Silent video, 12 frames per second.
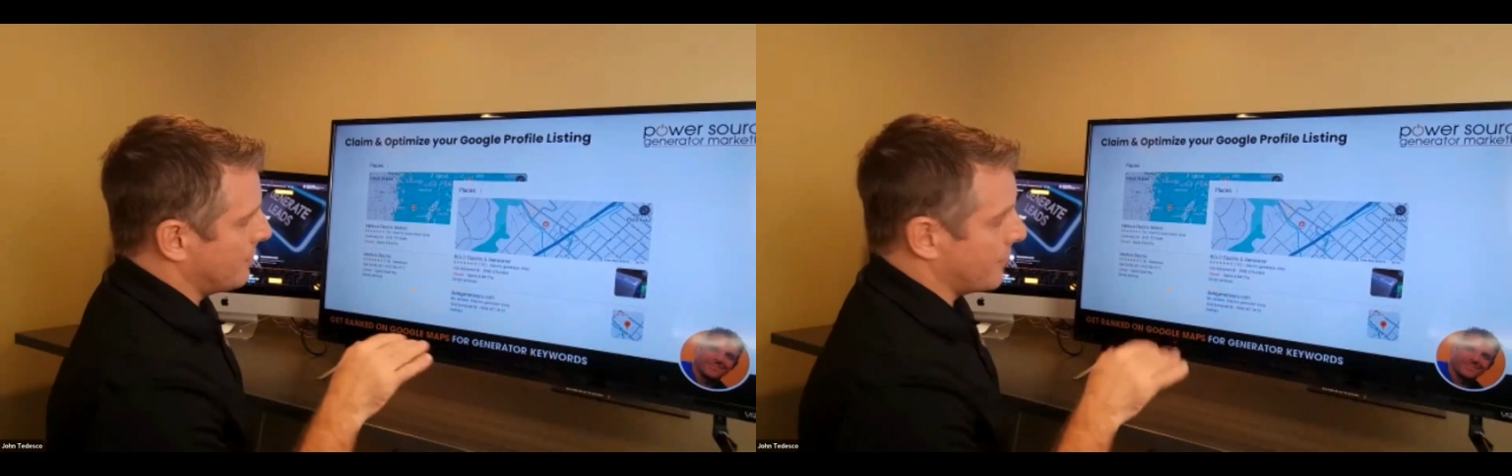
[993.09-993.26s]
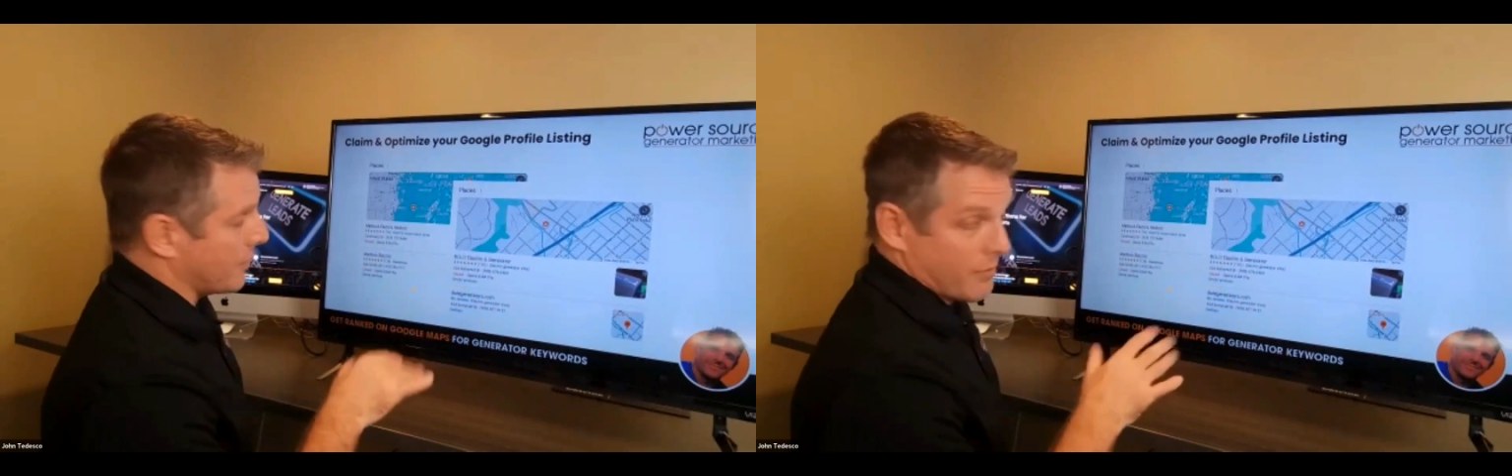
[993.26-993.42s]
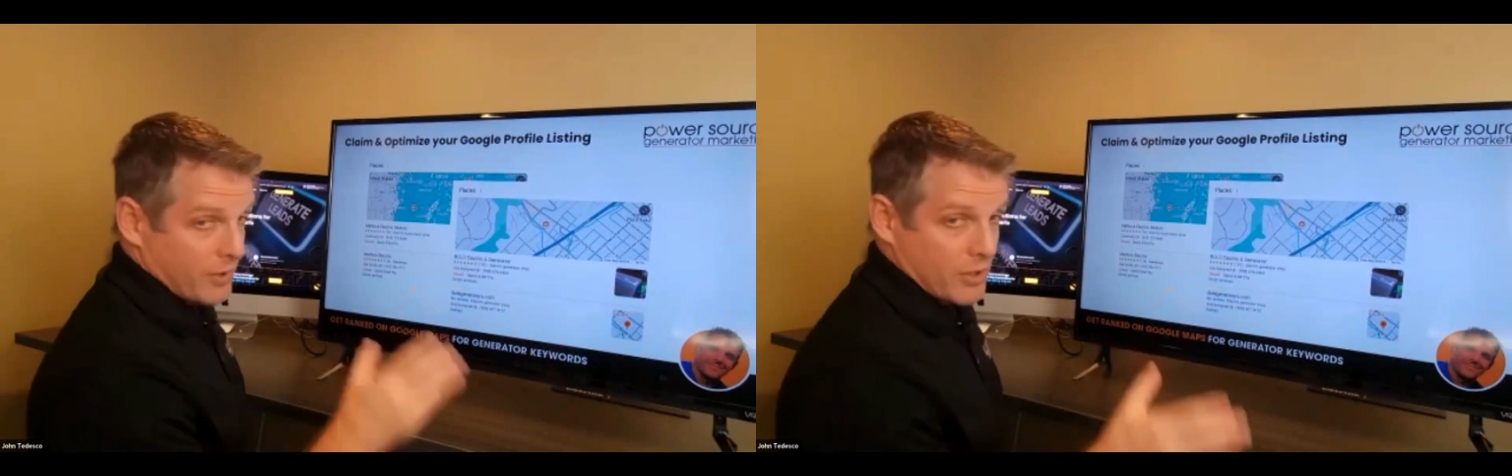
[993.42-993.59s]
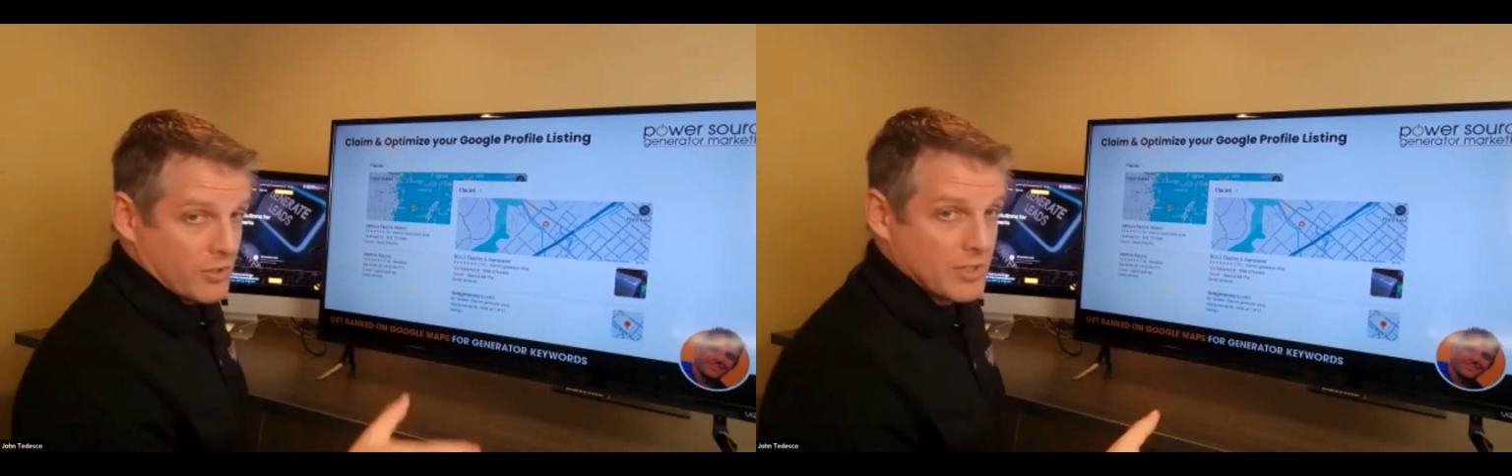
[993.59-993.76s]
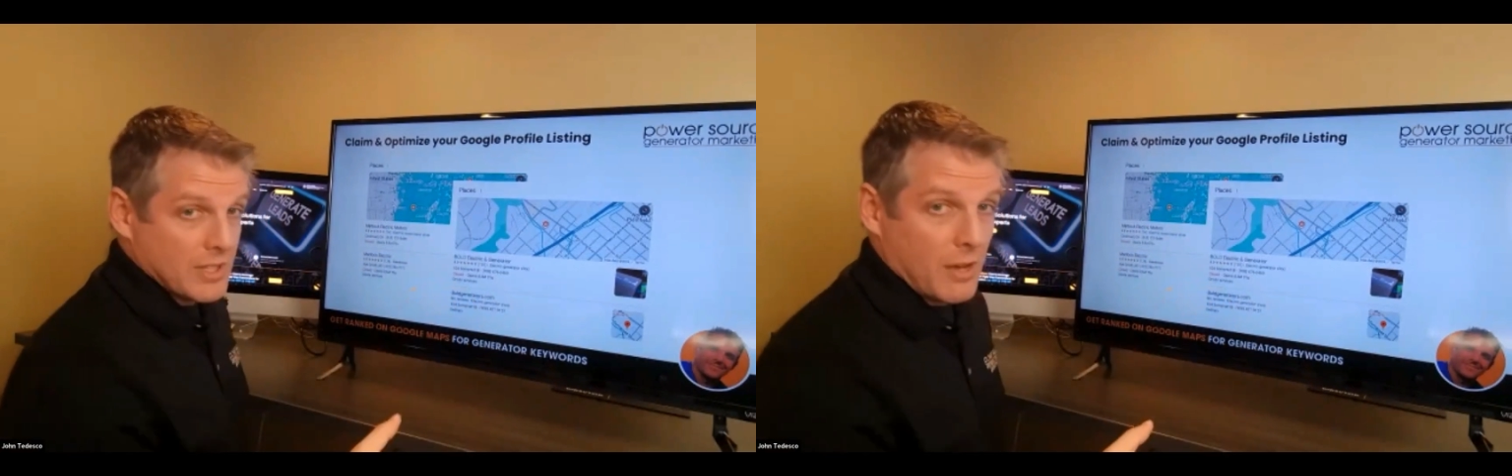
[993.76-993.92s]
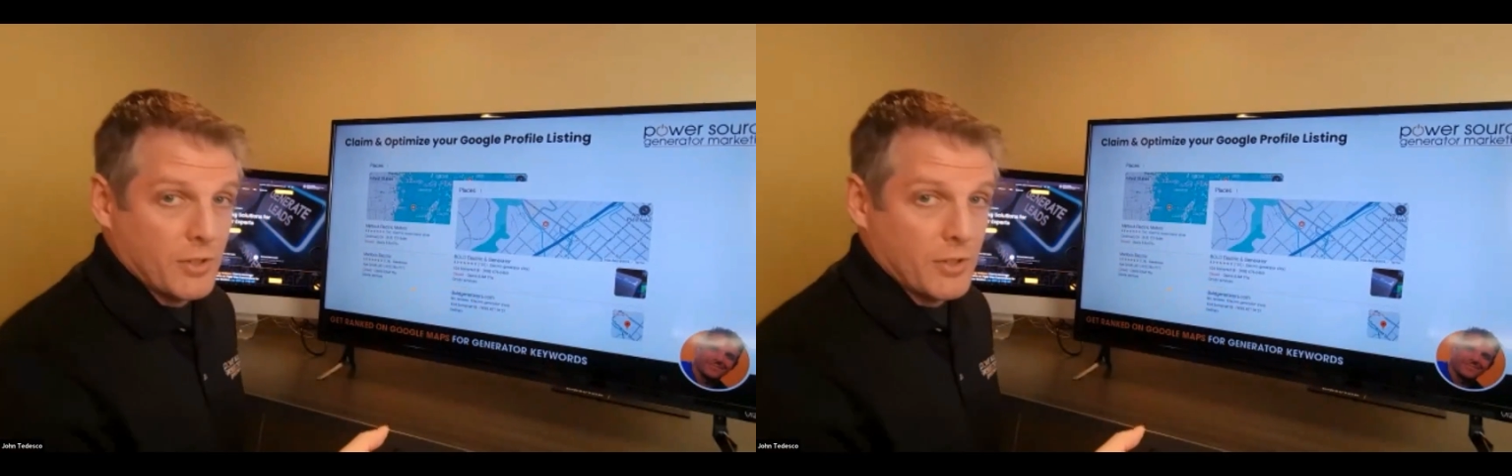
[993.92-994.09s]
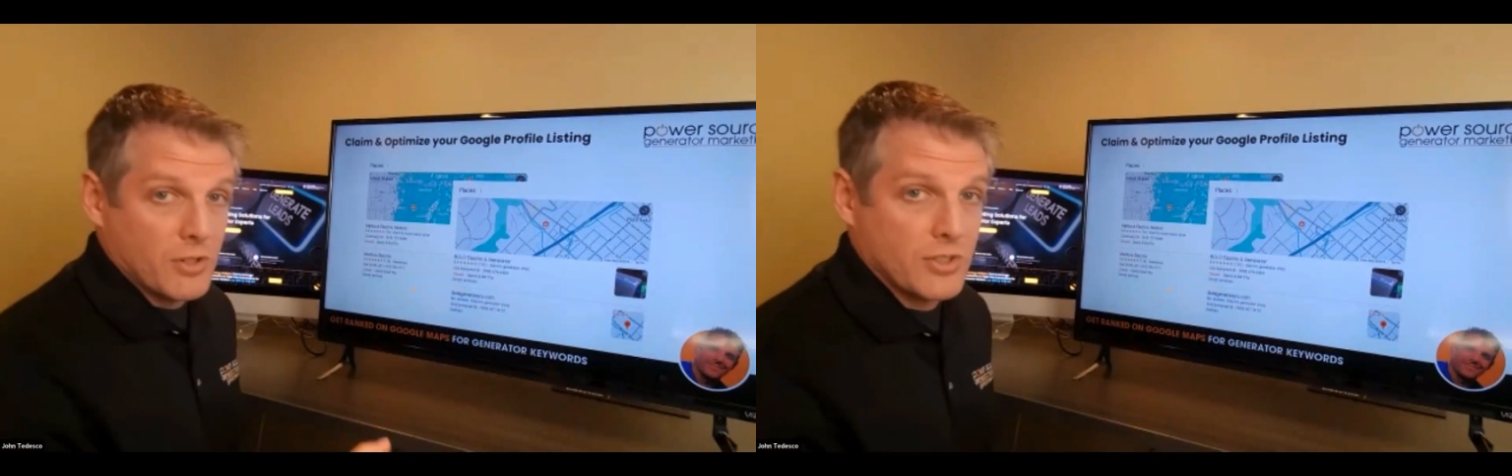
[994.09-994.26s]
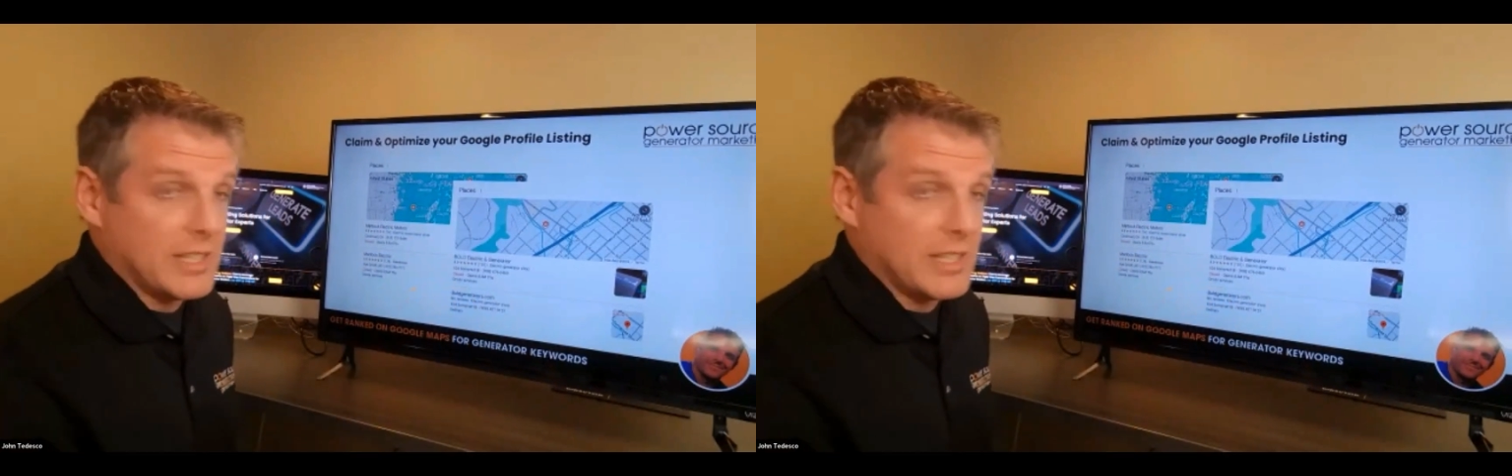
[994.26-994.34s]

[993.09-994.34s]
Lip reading: for yourself, and you're